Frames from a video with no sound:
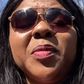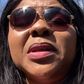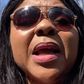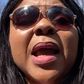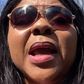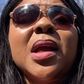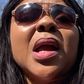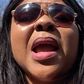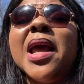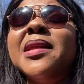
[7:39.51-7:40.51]
but they ain't
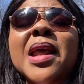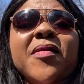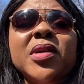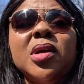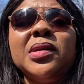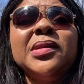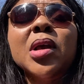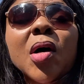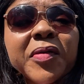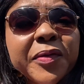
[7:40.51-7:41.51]
never going to
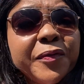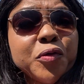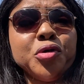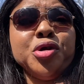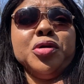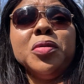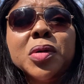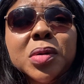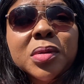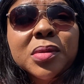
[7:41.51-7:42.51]
solve it for
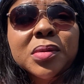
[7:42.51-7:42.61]
you.